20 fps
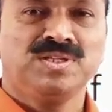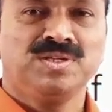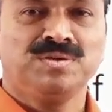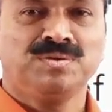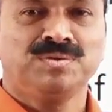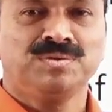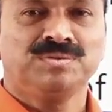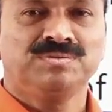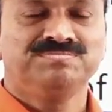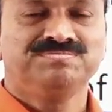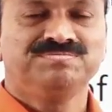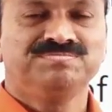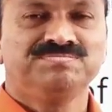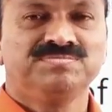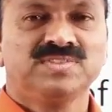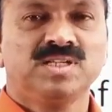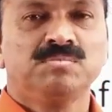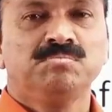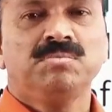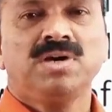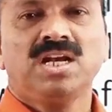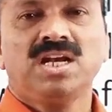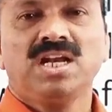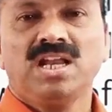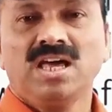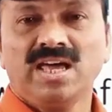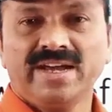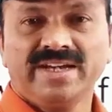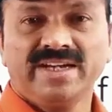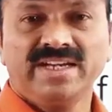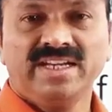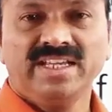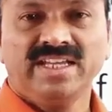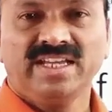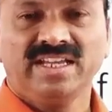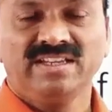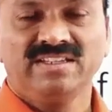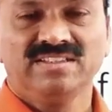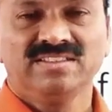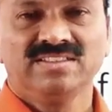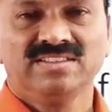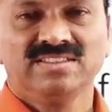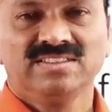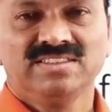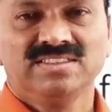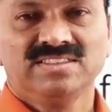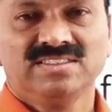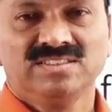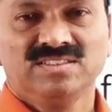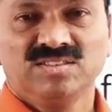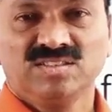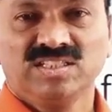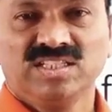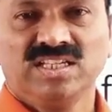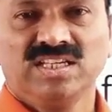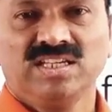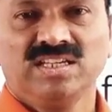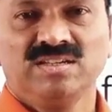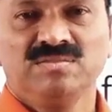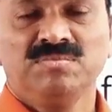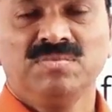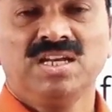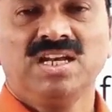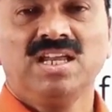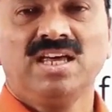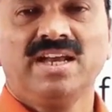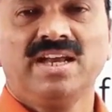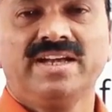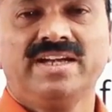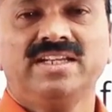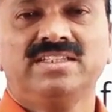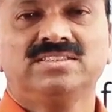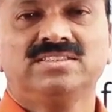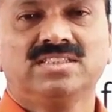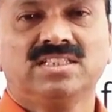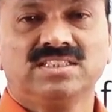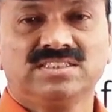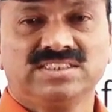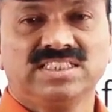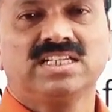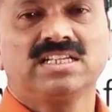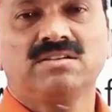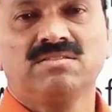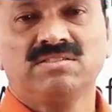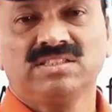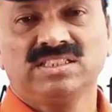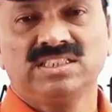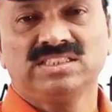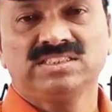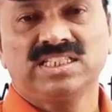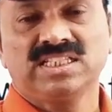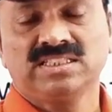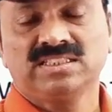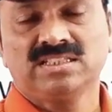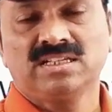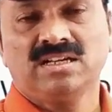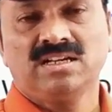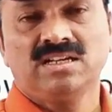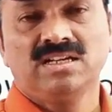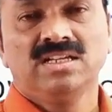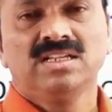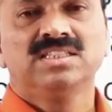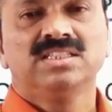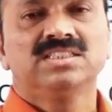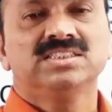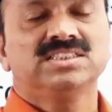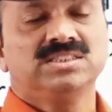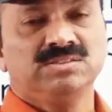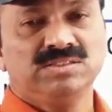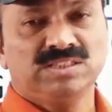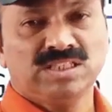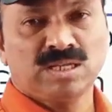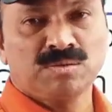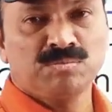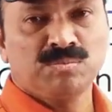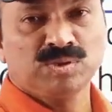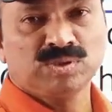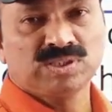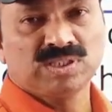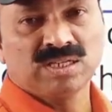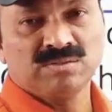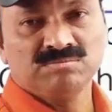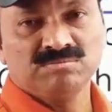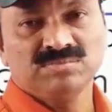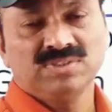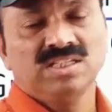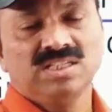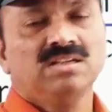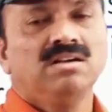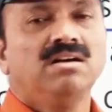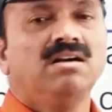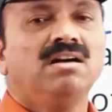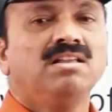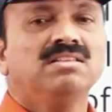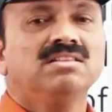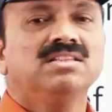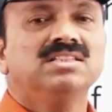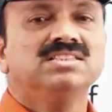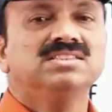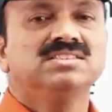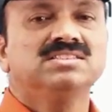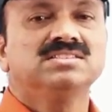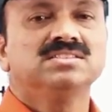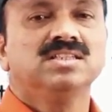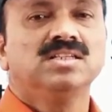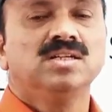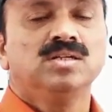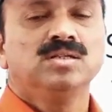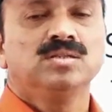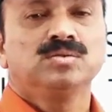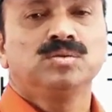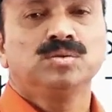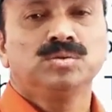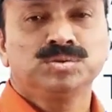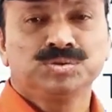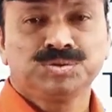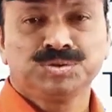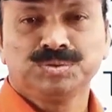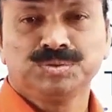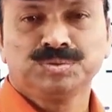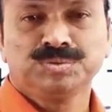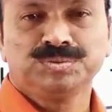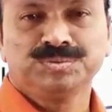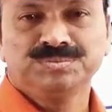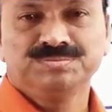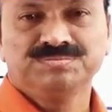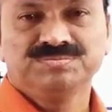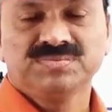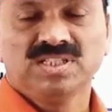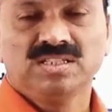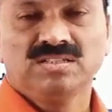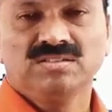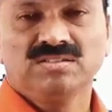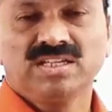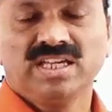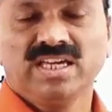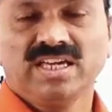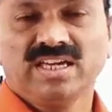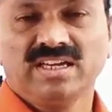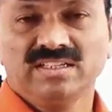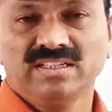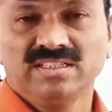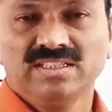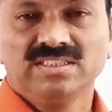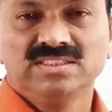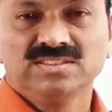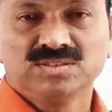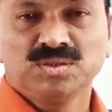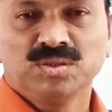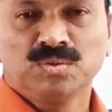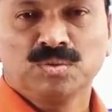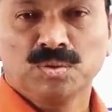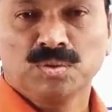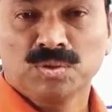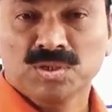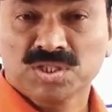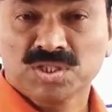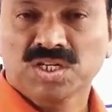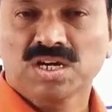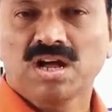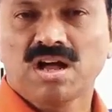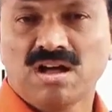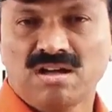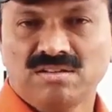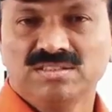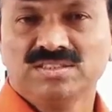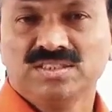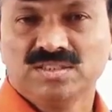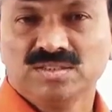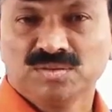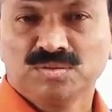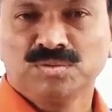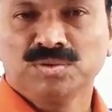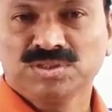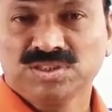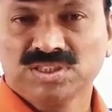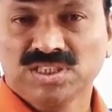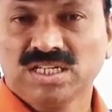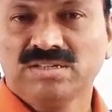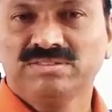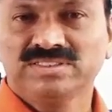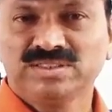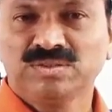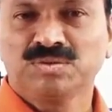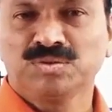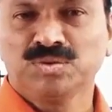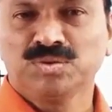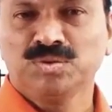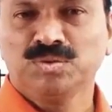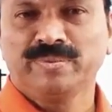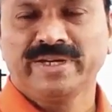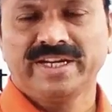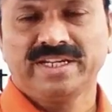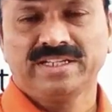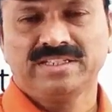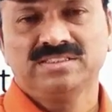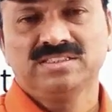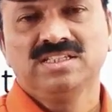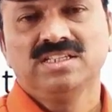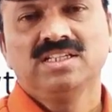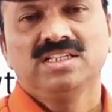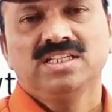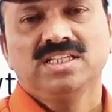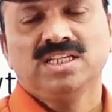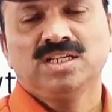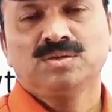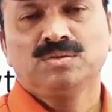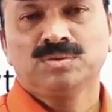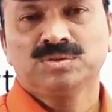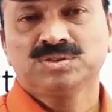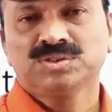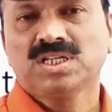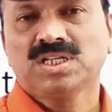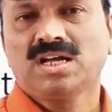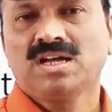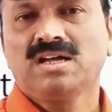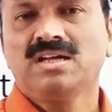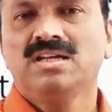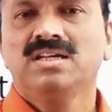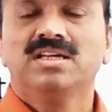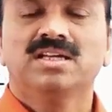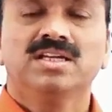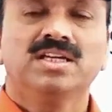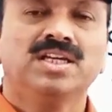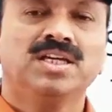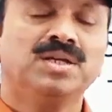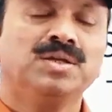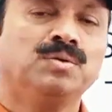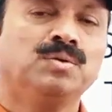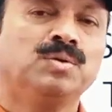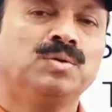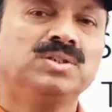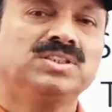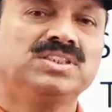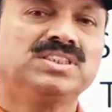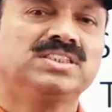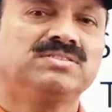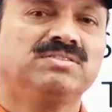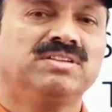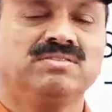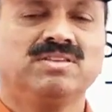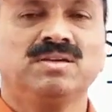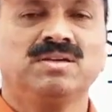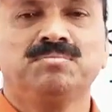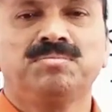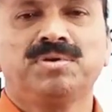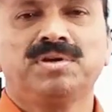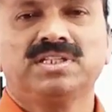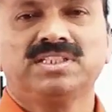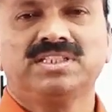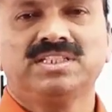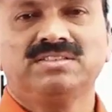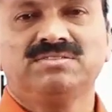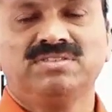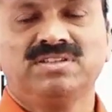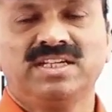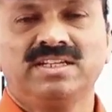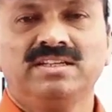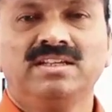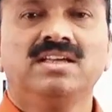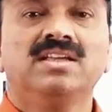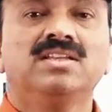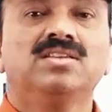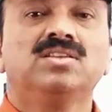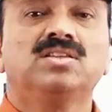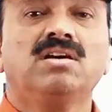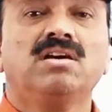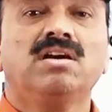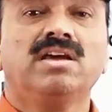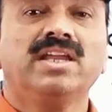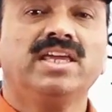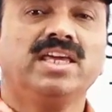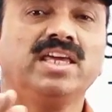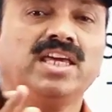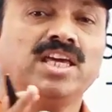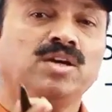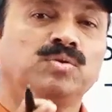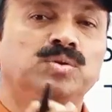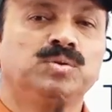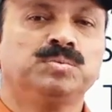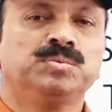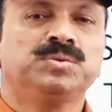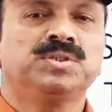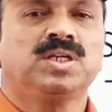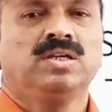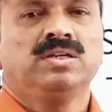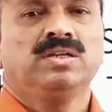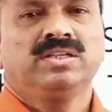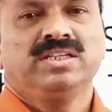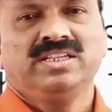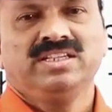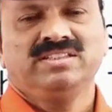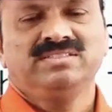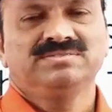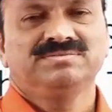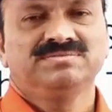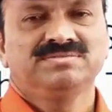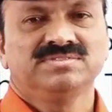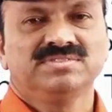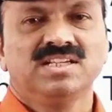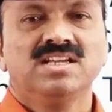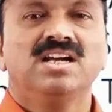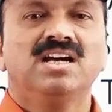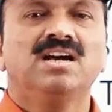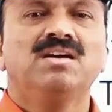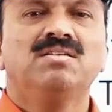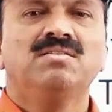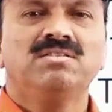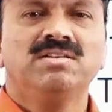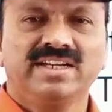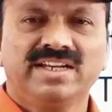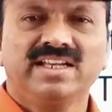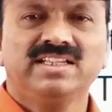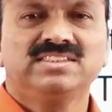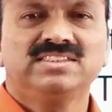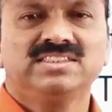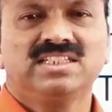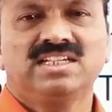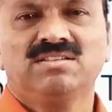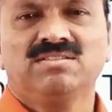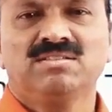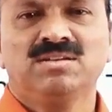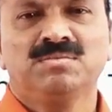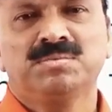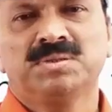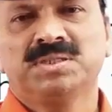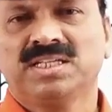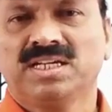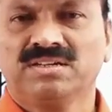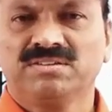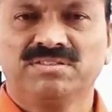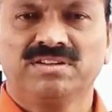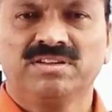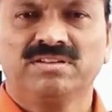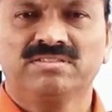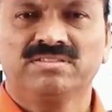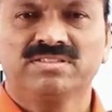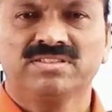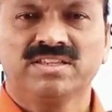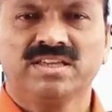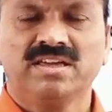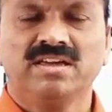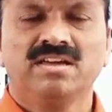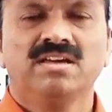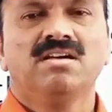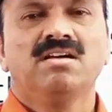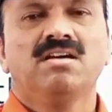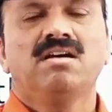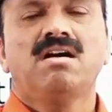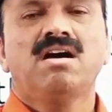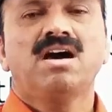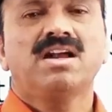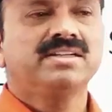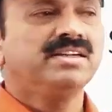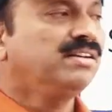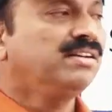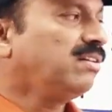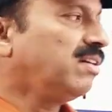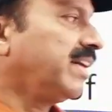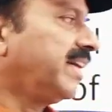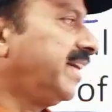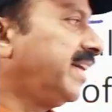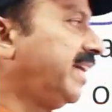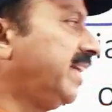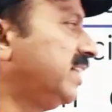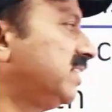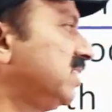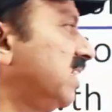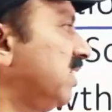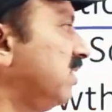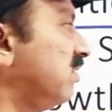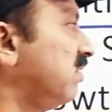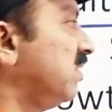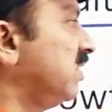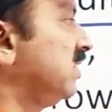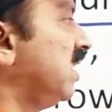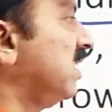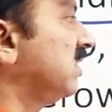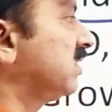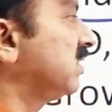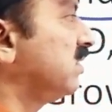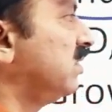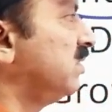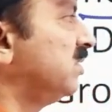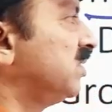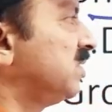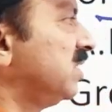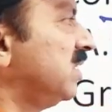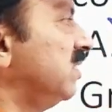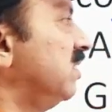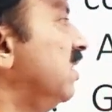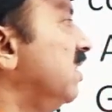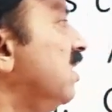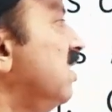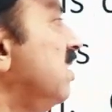wrote. Malla Reddy, okay, Malla Reddy, Shat Chakravarti Charitra, Shiva Dharmottaram, all these. Kurshu, okay, so Kursha was a Urdu poet. Kursha, he wrote one of the important one, Tariki Qutub Shahi. How literature developed, that we have to see. Art and architecture, that was asked to see.